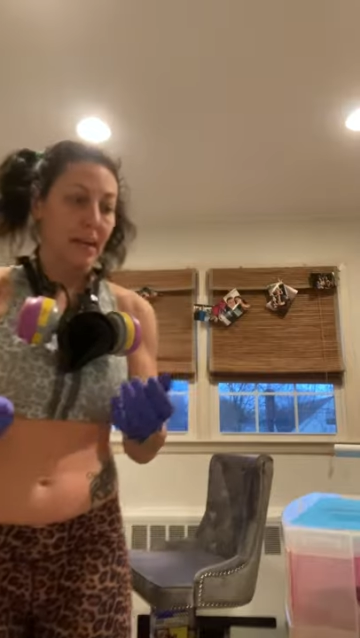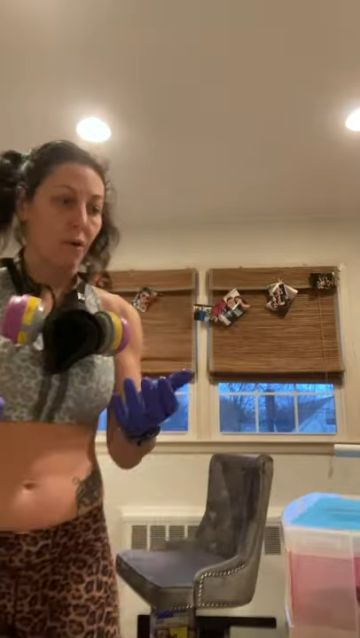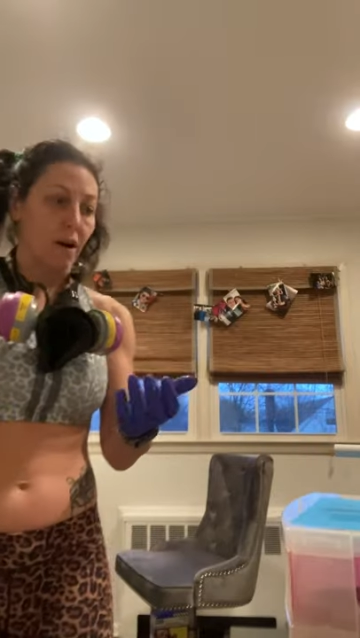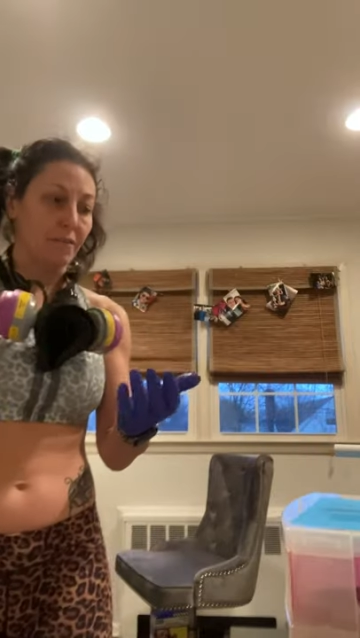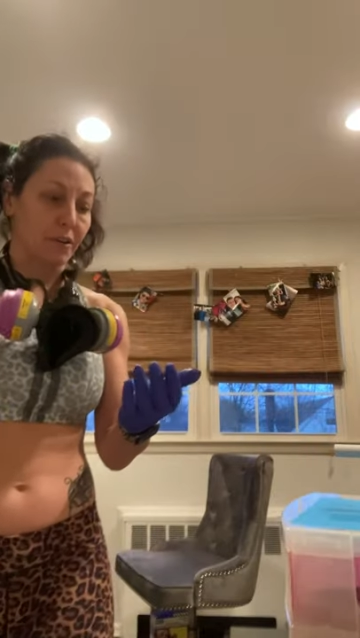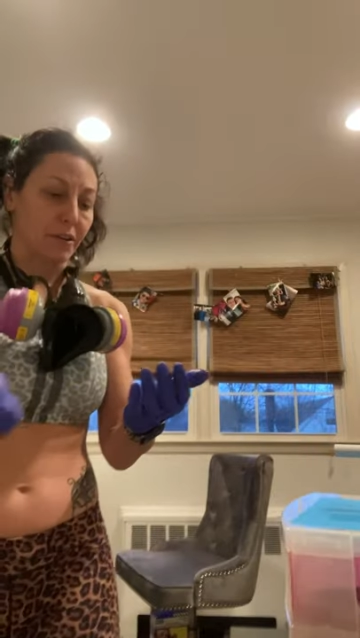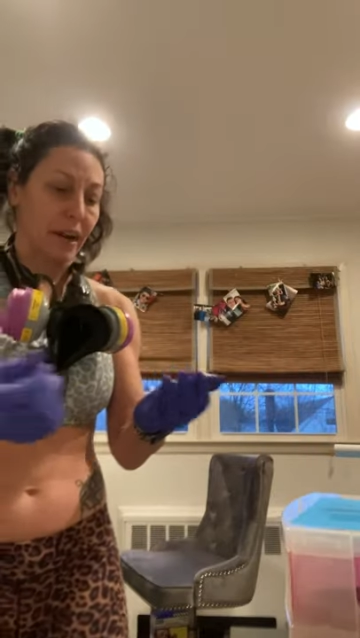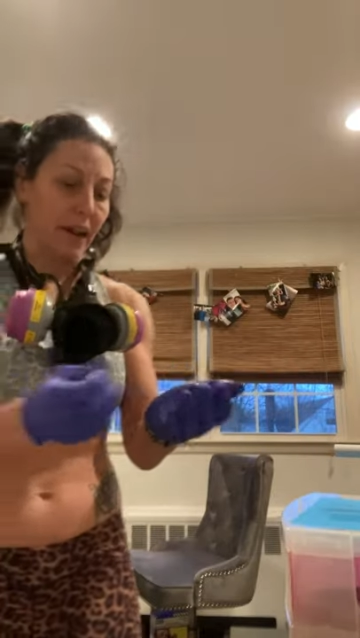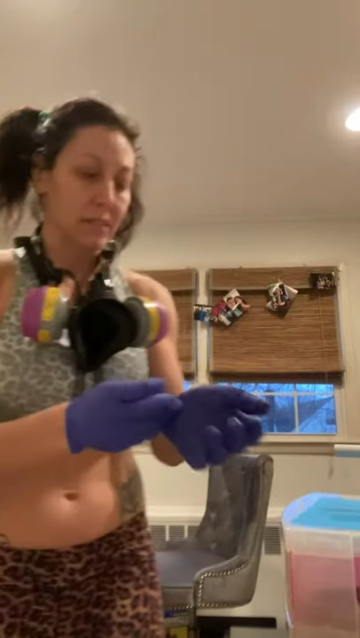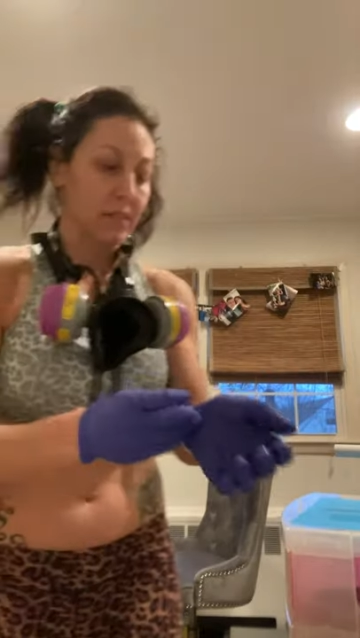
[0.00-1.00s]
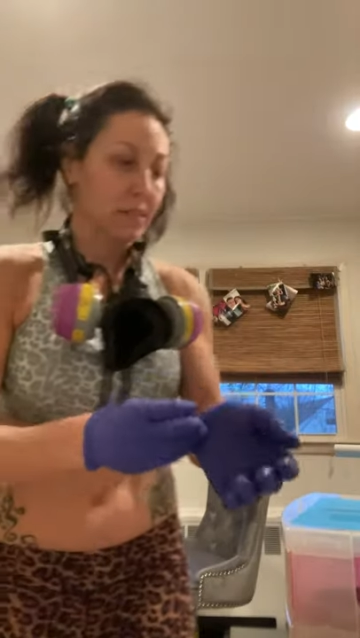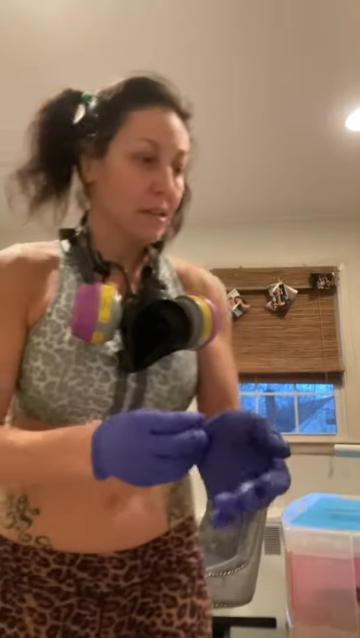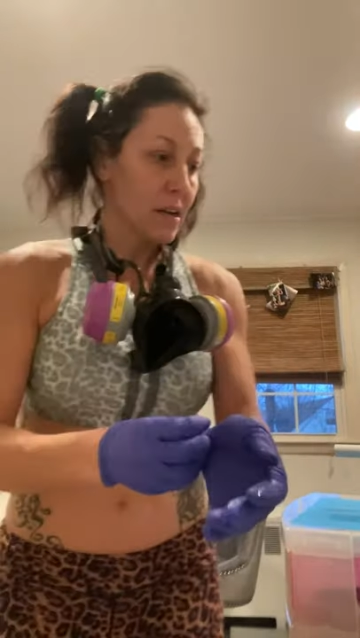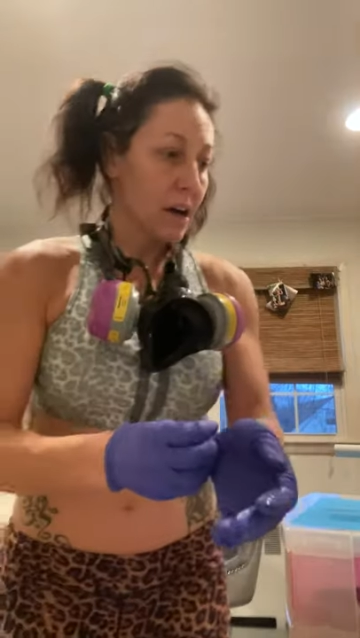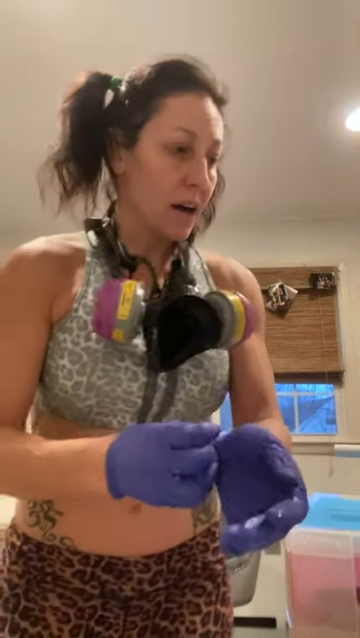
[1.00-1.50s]
it off your hands.
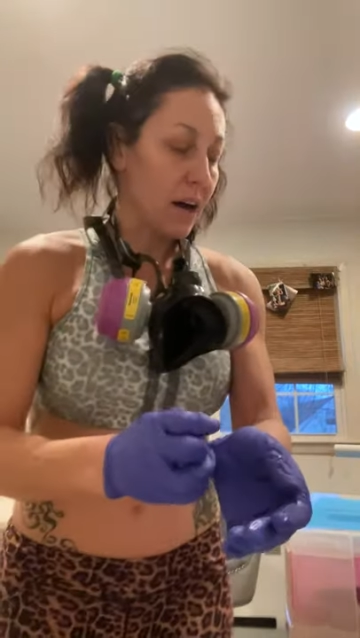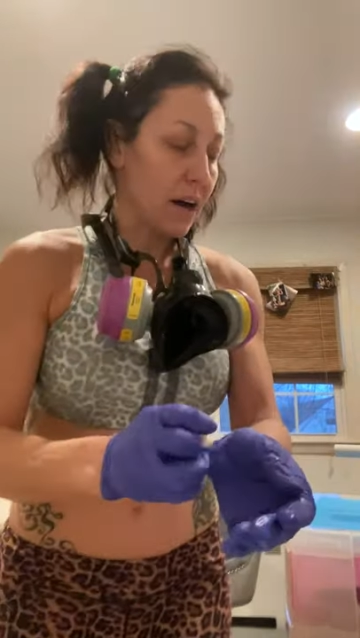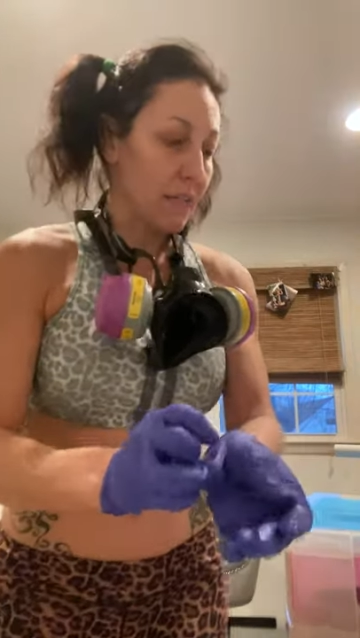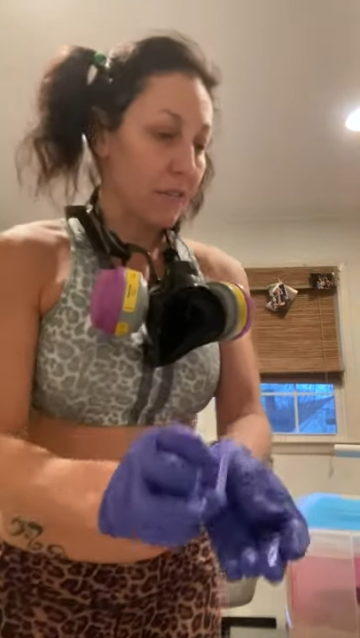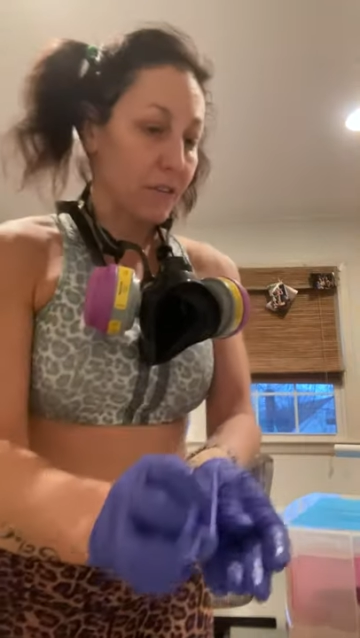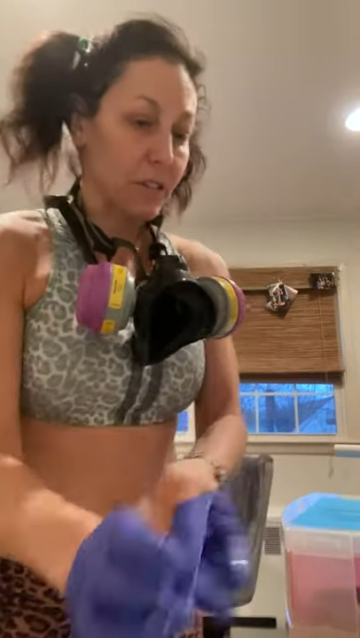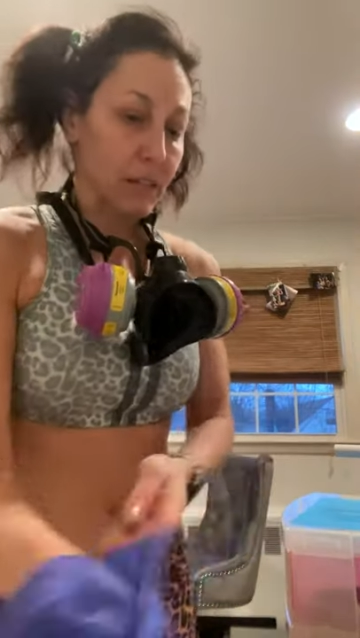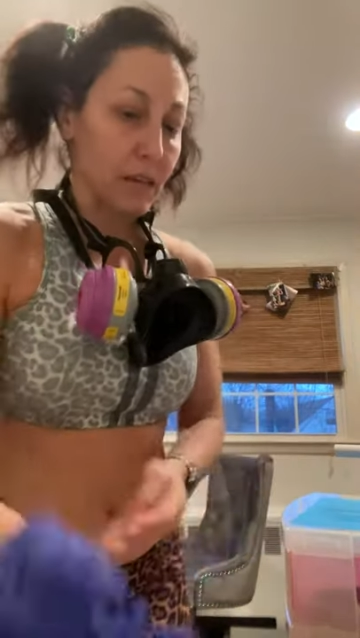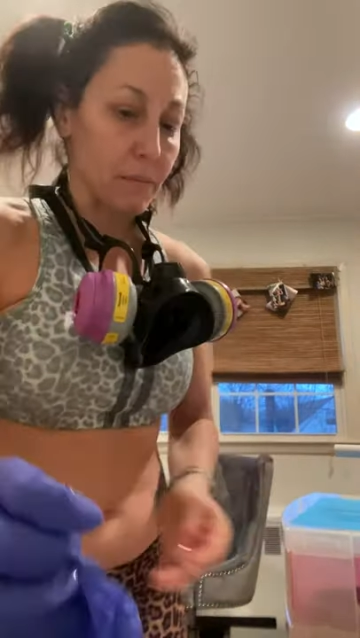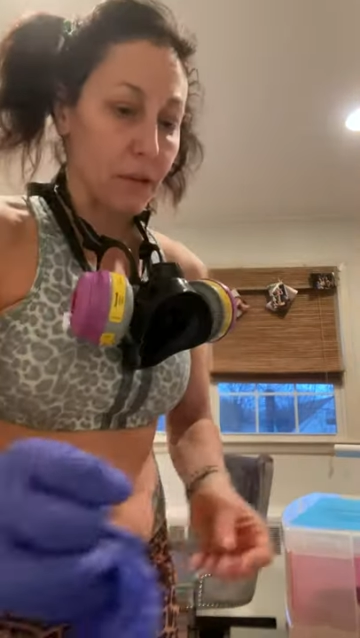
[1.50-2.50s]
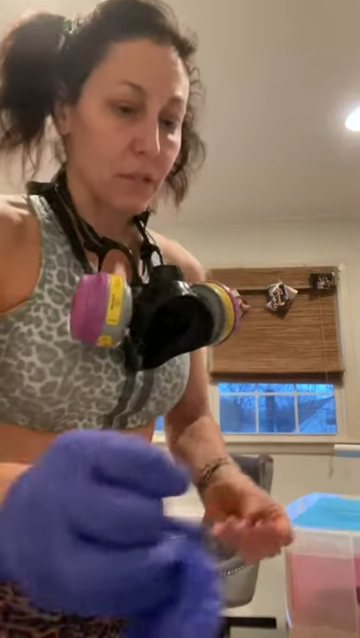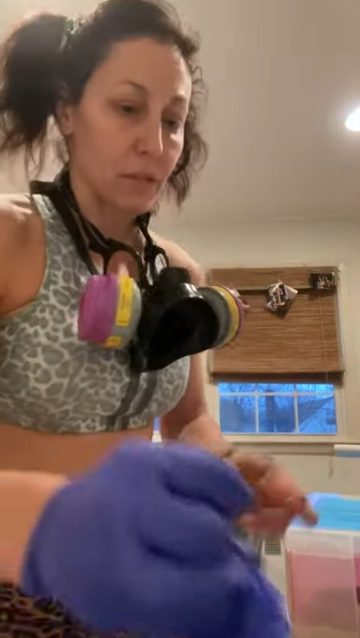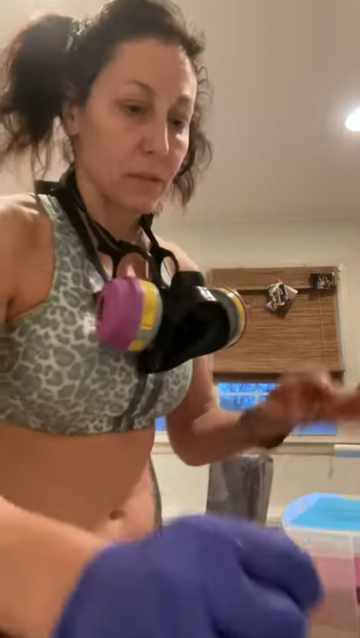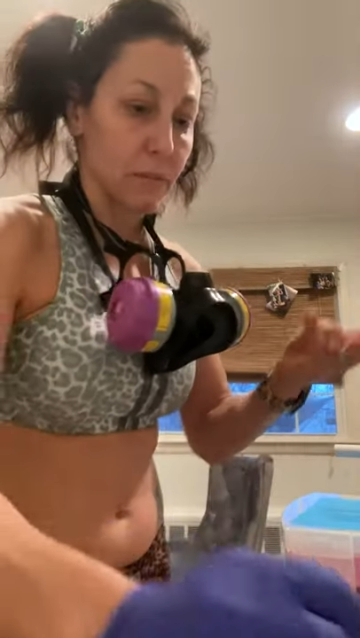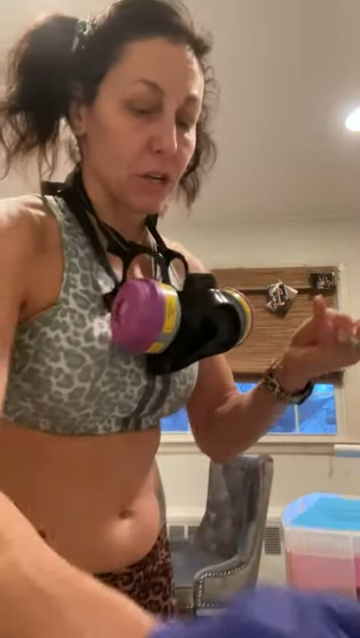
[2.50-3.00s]
Uh, the first thing I'm gonna do
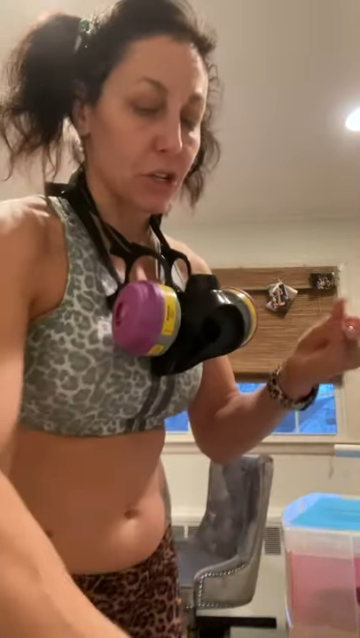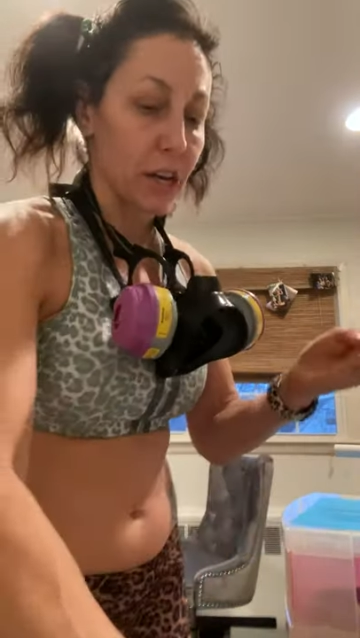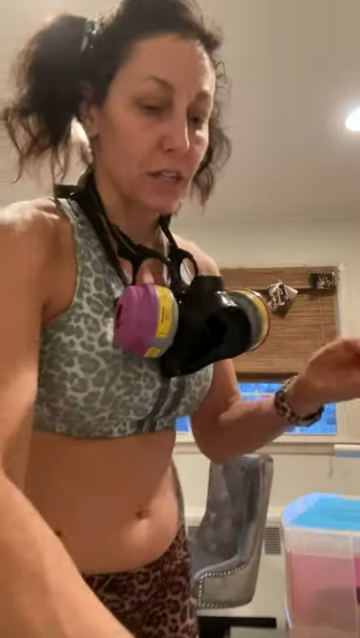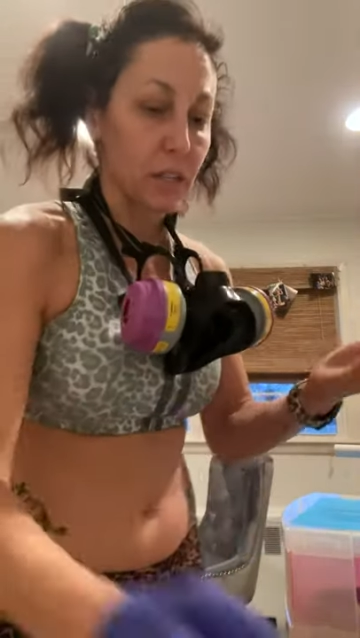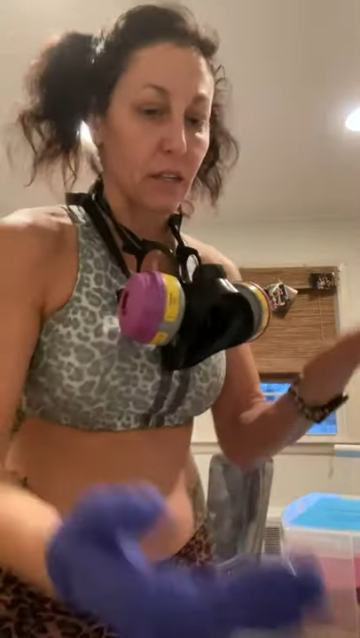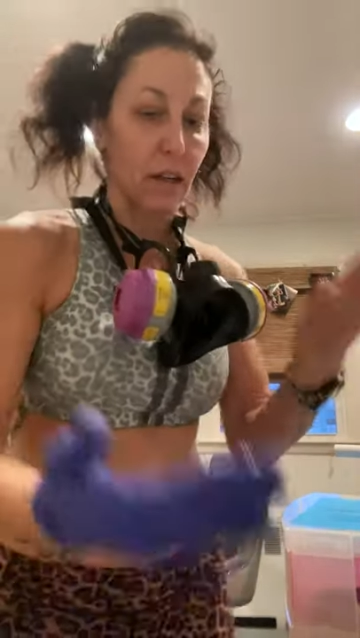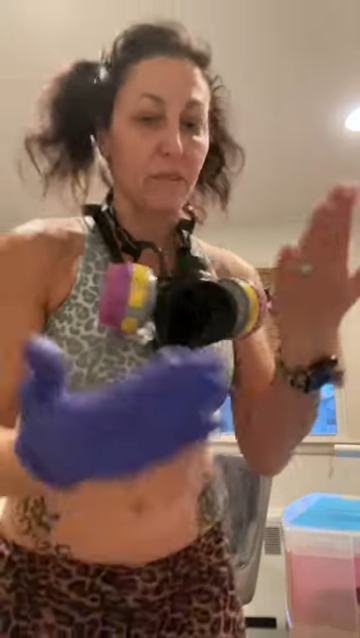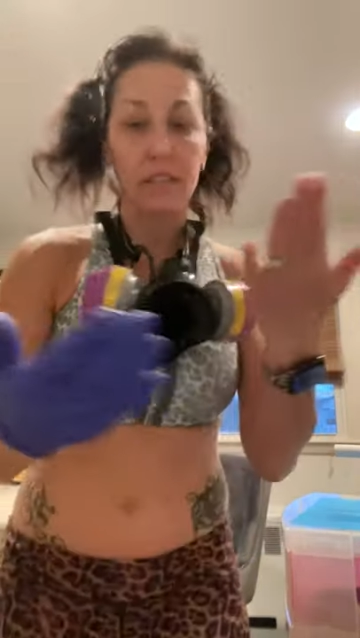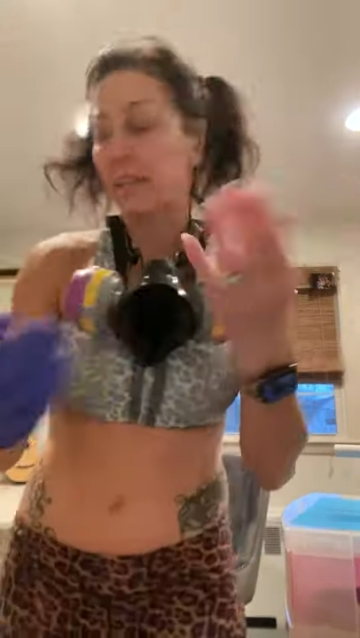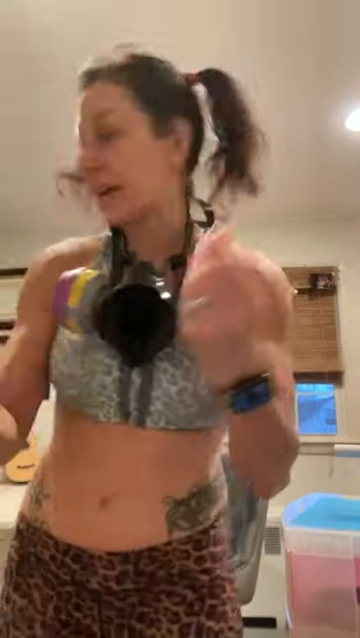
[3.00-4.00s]
is I'm gonna change this glove because it